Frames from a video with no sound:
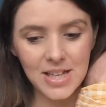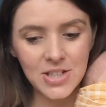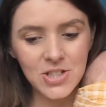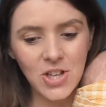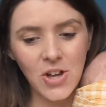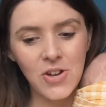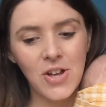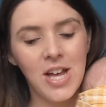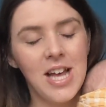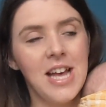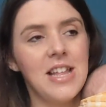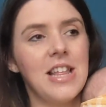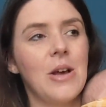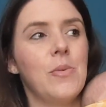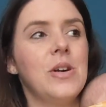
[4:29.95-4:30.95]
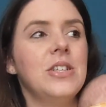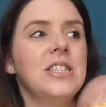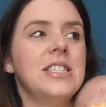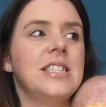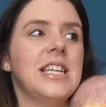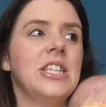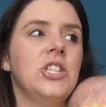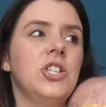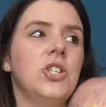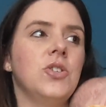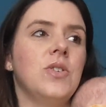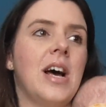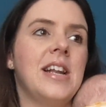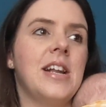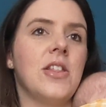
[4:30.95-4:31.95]
So they wheeled us
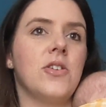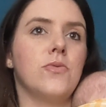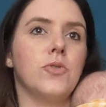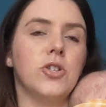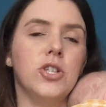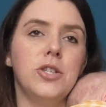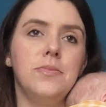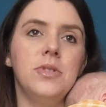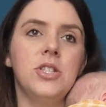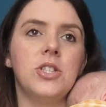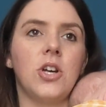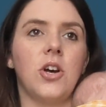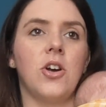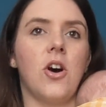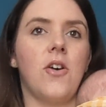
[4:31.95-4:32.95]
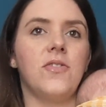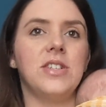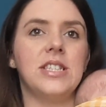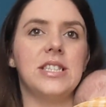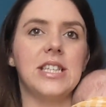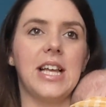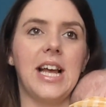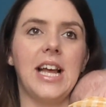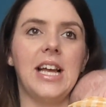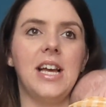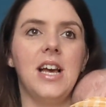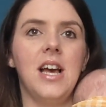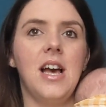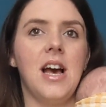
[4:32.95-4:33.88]
into another room. So obviously